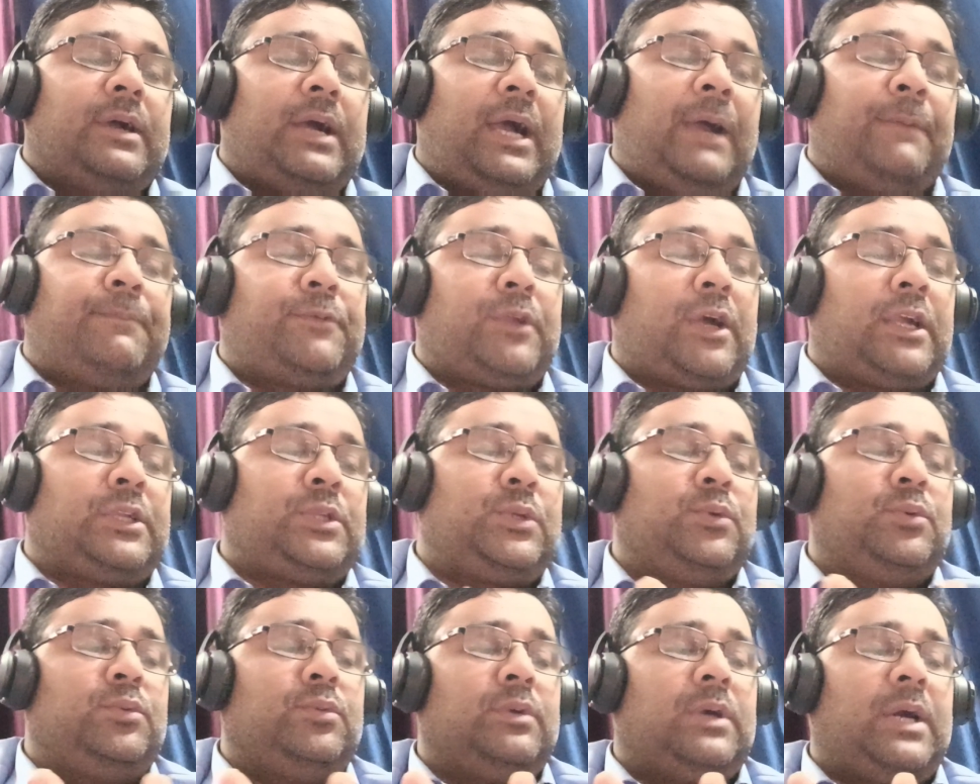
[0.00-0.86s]
I have taught
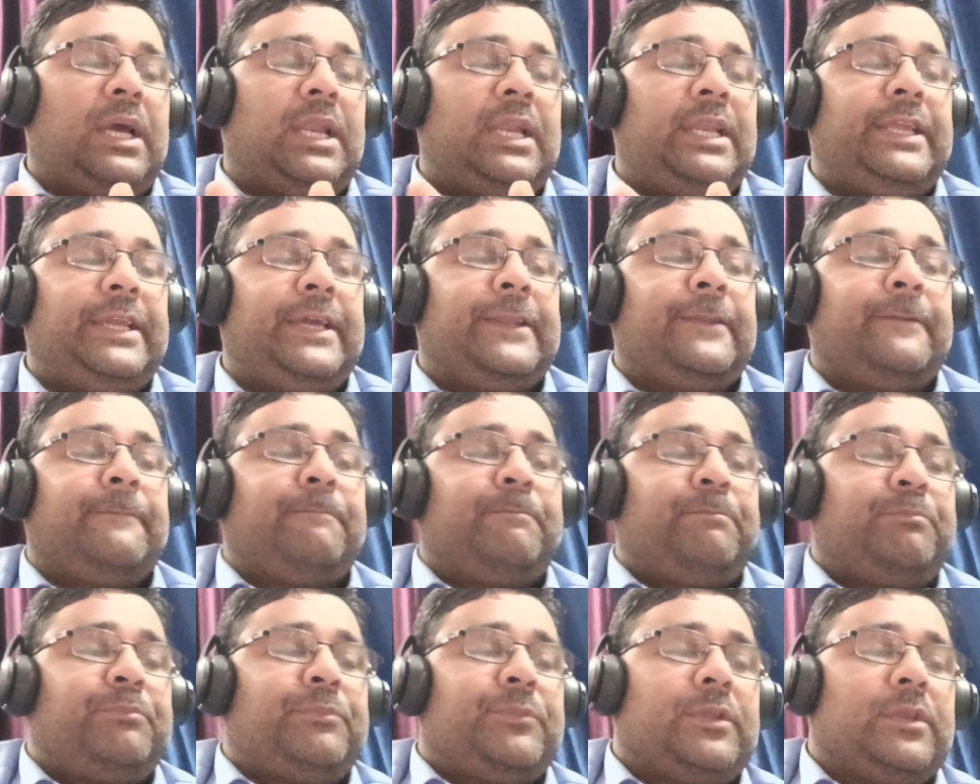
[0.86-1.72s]
you earlier.
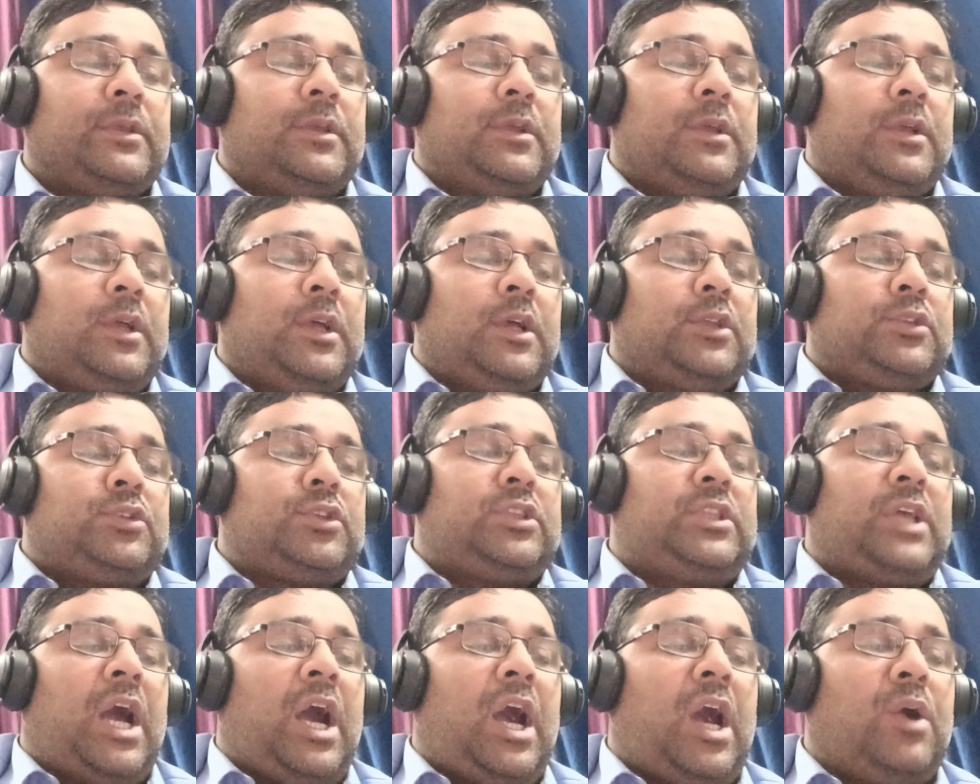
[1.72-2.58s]
So
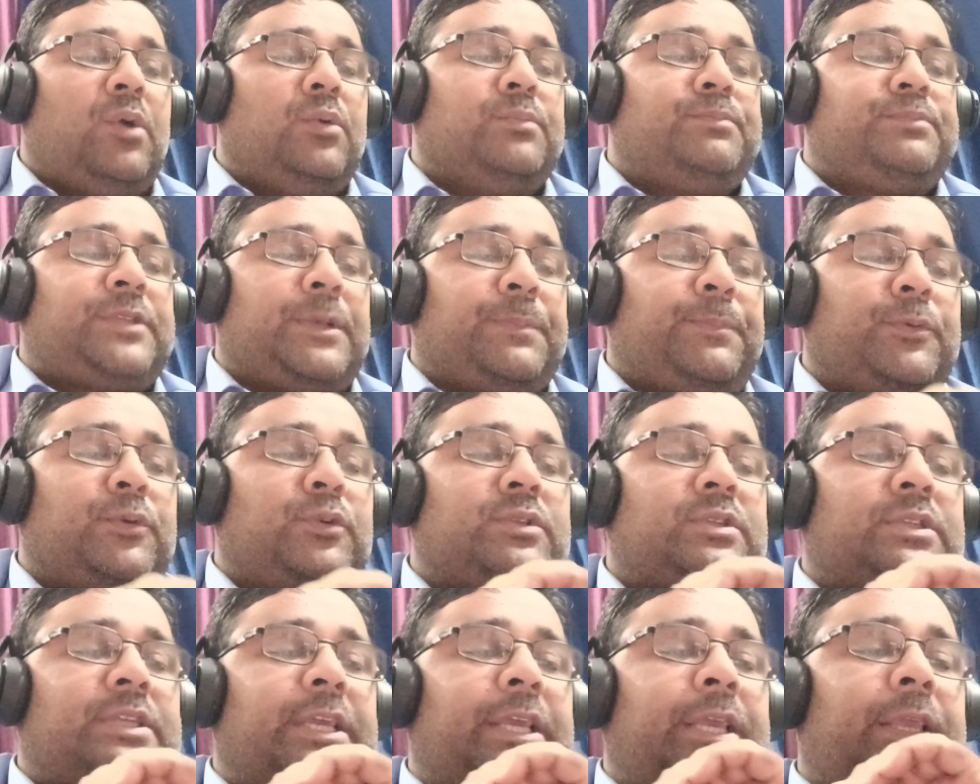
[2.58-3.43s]
the how,
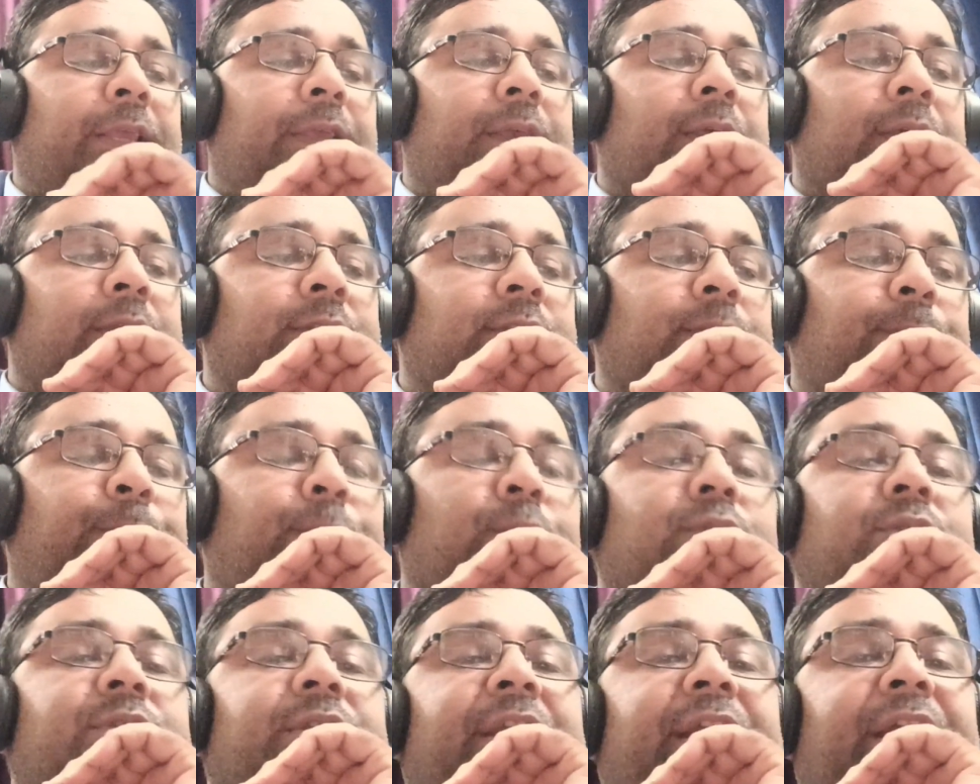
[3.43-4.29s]
suppose
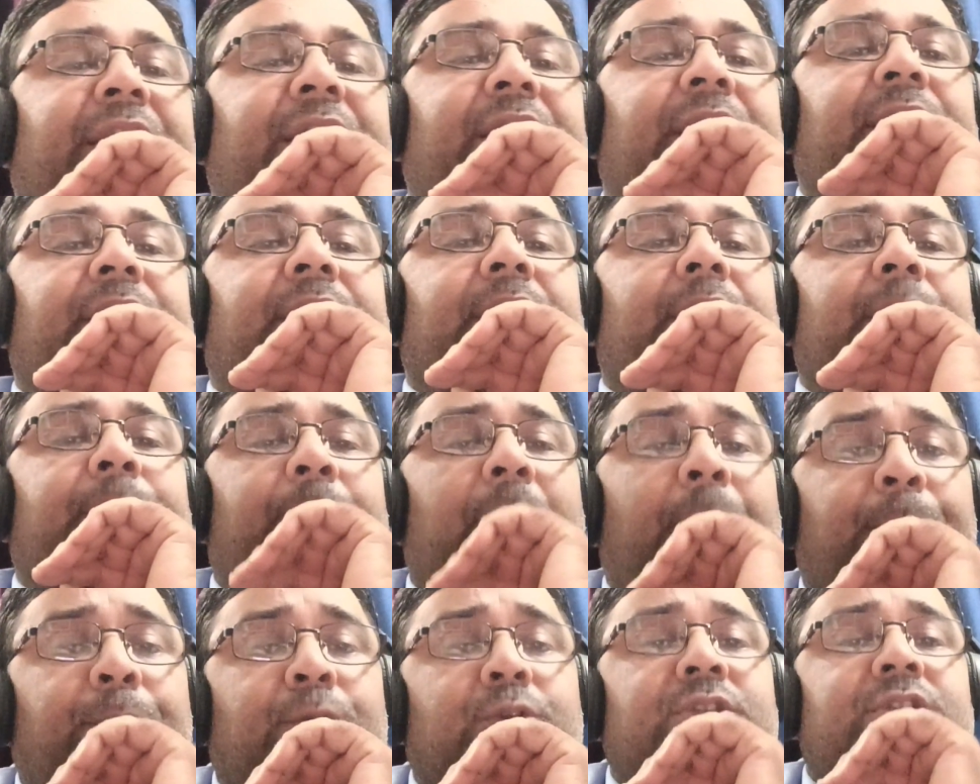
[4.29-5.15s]
any, if
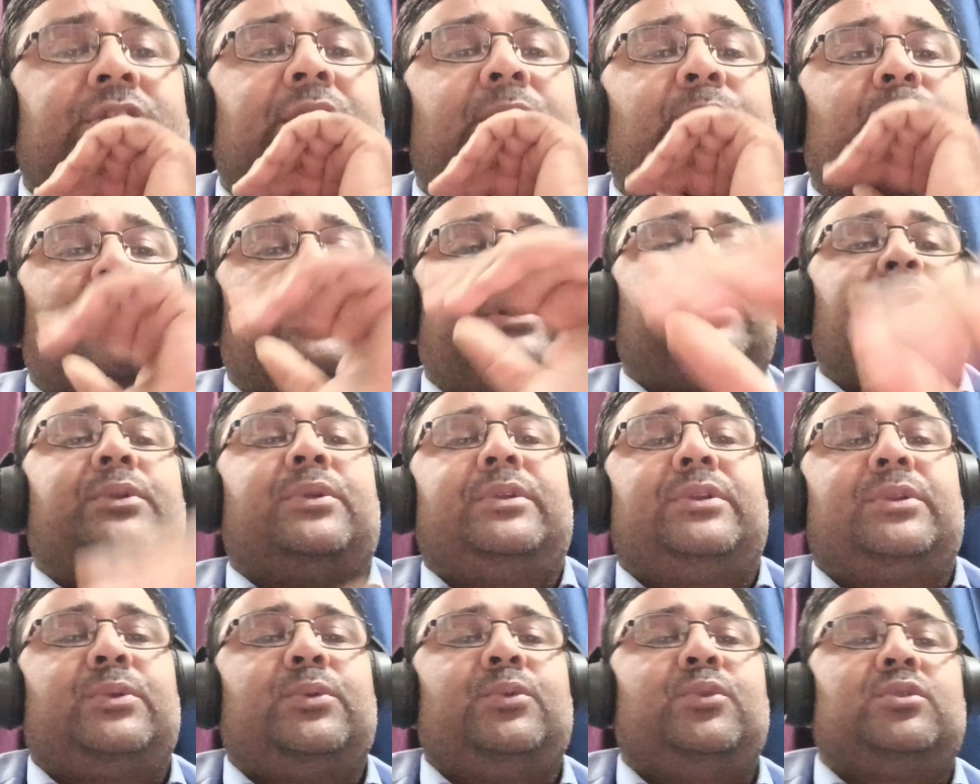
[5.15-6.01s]
opposition going to
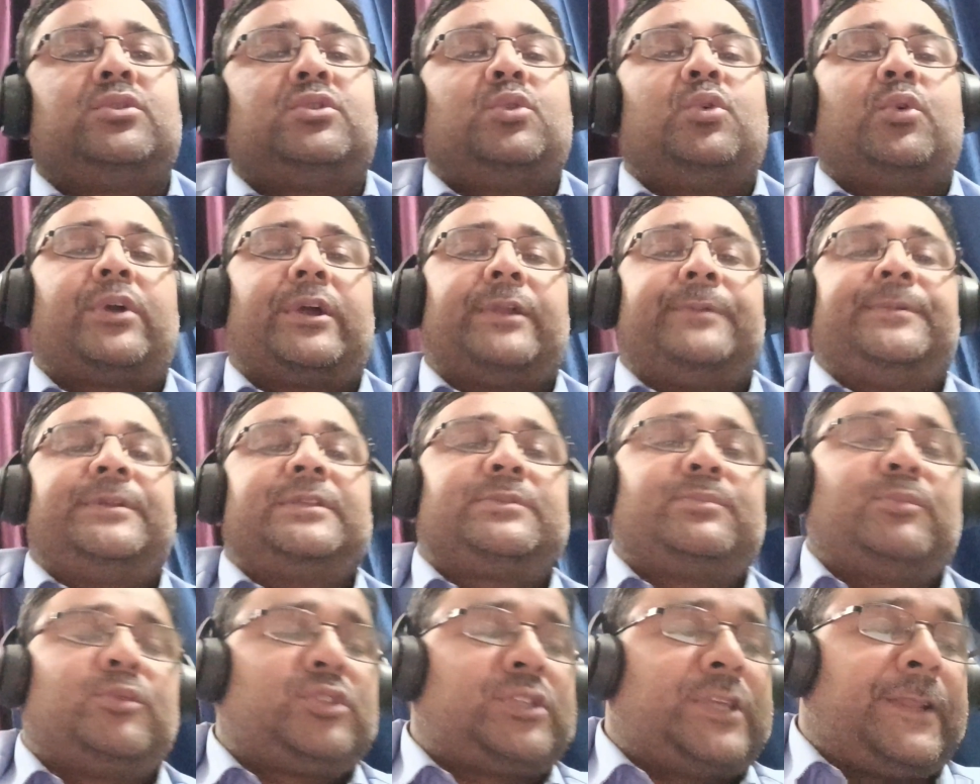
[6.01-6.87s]
introduce no
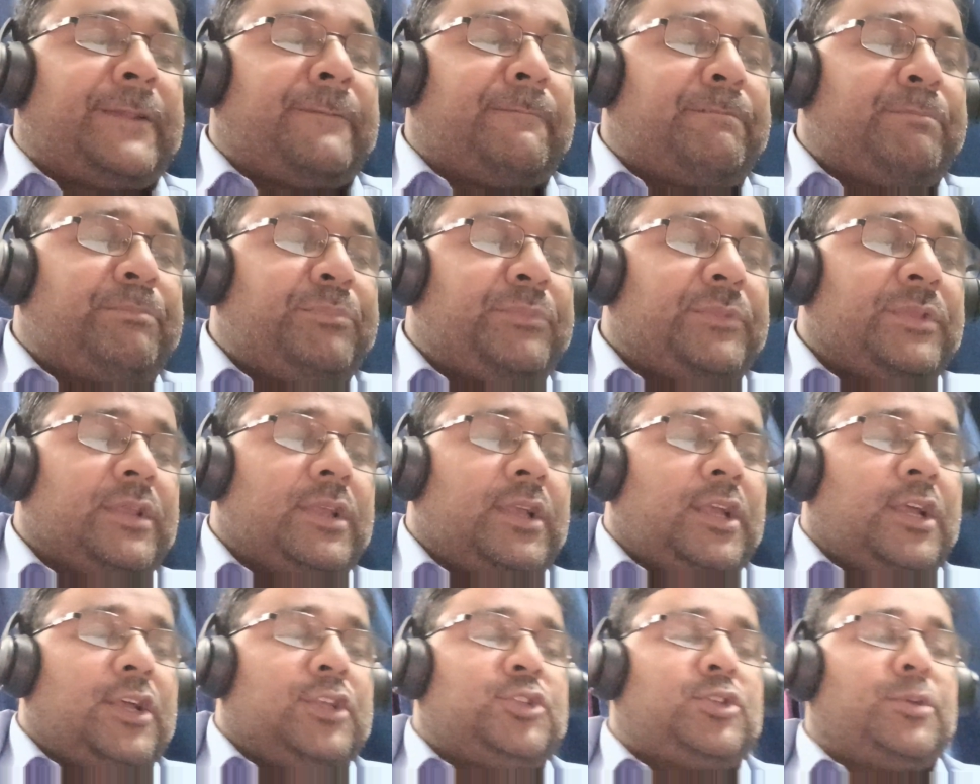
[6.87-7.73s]
confidence motion,
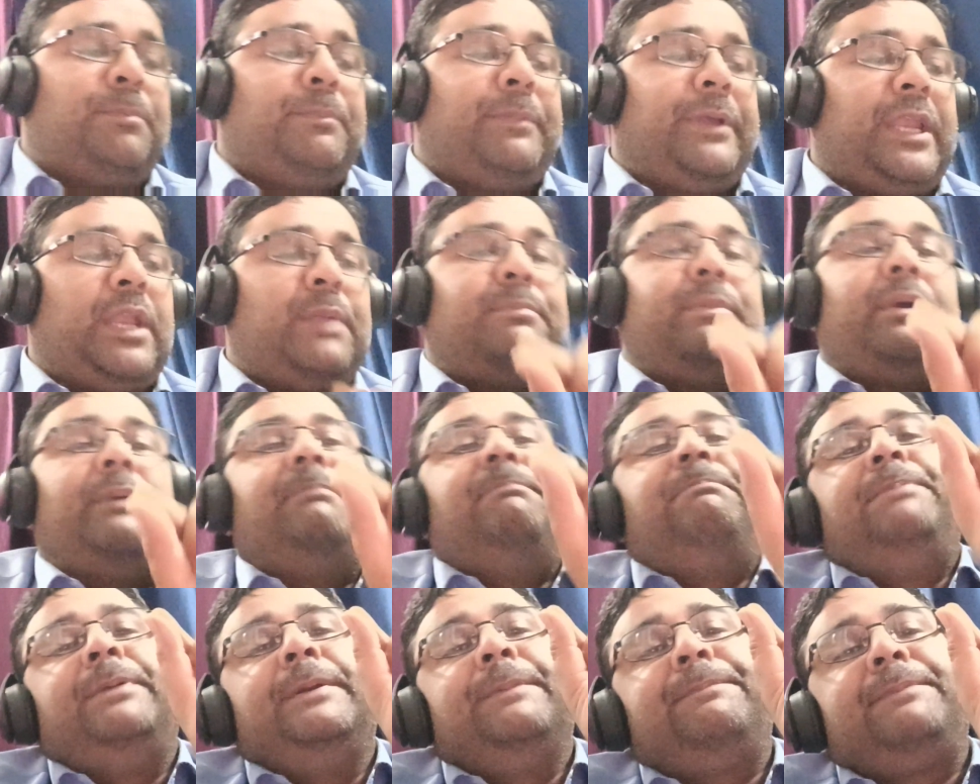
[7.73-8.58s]
so
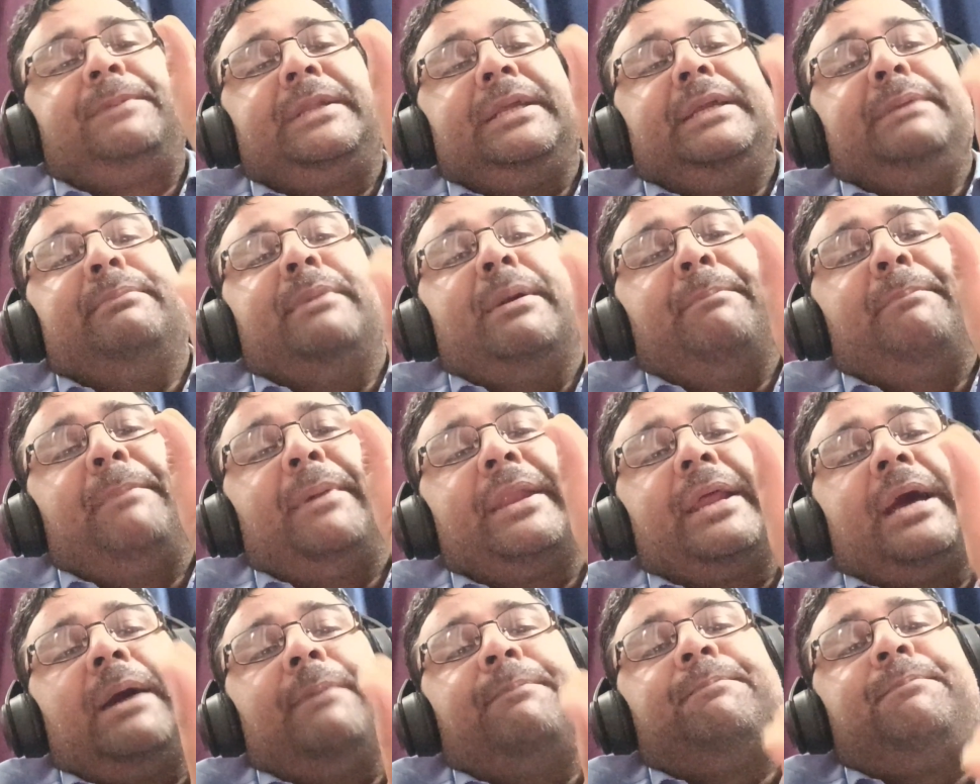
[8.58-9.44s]
minimum 50
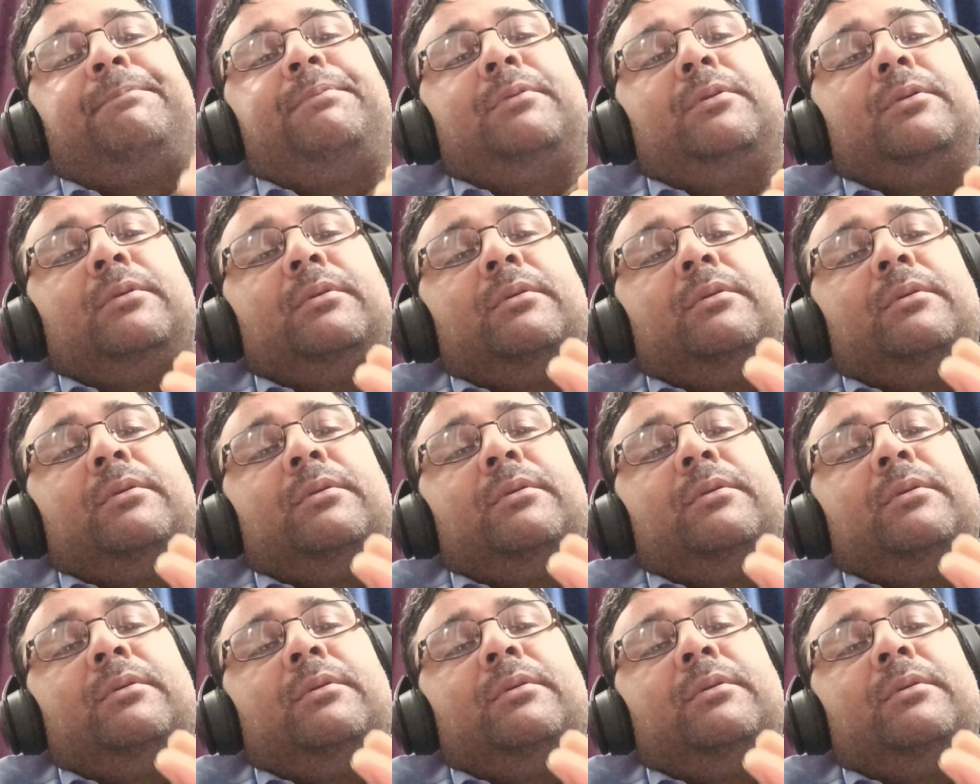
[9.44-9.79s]
member of